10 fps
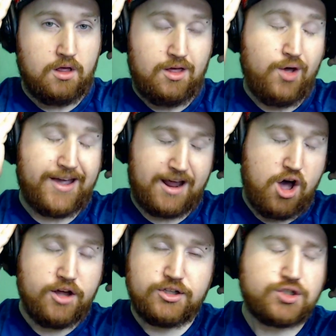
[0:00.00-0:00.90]
Okay,
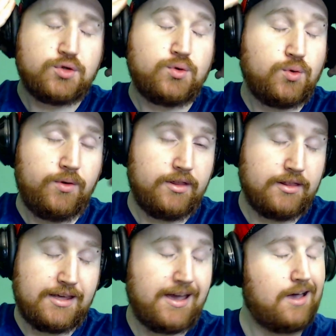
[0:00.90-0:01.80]
on to
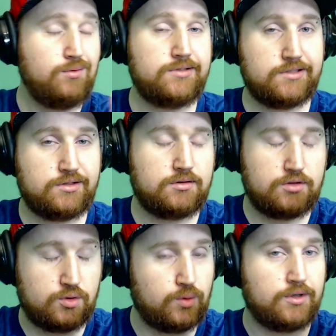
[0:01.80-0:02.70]
the house
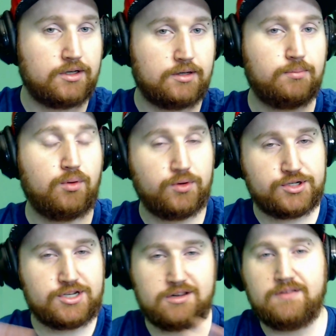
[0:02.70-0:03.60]
tour
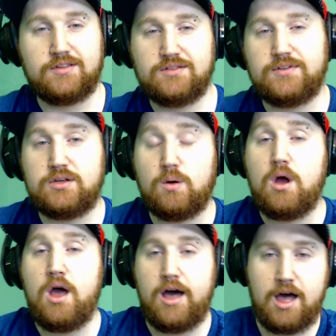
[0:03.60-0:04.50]
portion of this video.
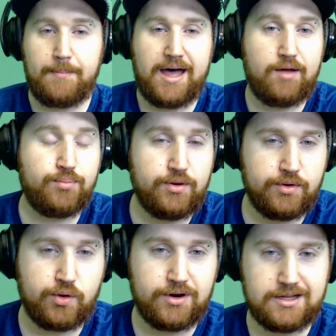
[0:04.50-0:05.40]
Um, I
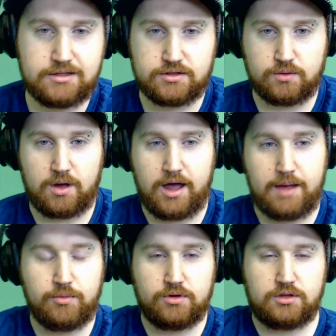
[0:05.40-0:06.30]
pre-recorded, so
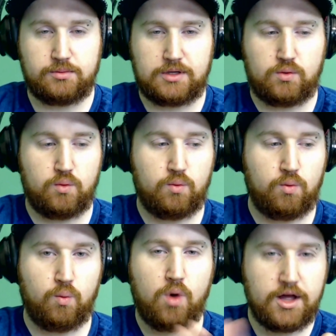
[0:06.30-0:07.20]
I'm going to be
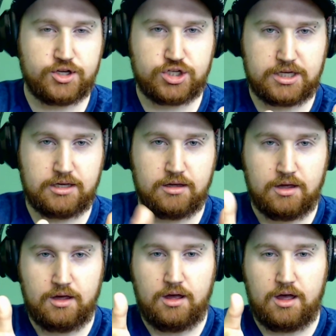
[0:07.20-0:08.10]
watching
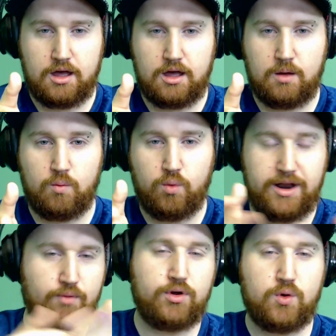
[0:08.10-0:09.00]
um, what
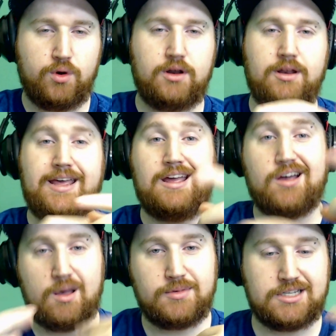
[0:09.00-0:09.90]
I recorded and
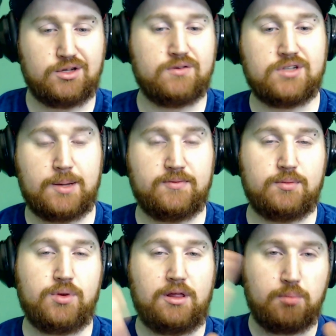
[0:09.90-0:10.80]
commentating over top of it,
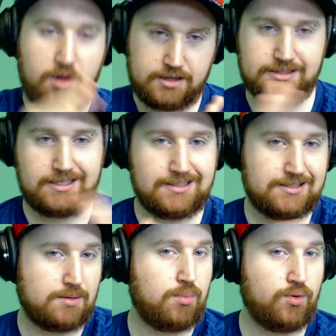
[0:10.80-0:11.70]
probably pausing at
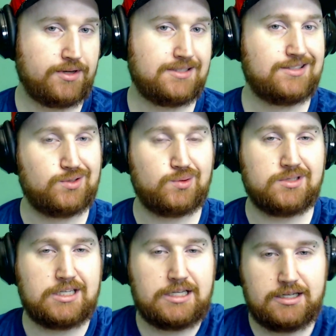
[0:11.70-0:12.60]
some points to
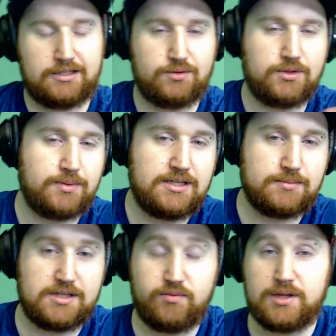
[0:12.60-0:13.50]
uh, to explain some
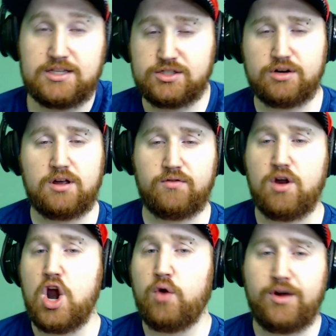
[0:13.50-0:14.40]
stuff. But let's start off
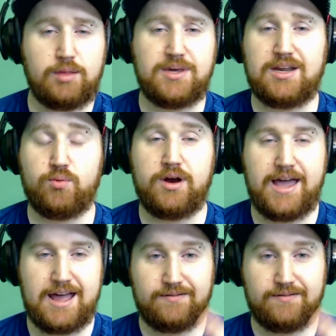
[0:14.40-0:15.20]
right at the beginning. We're at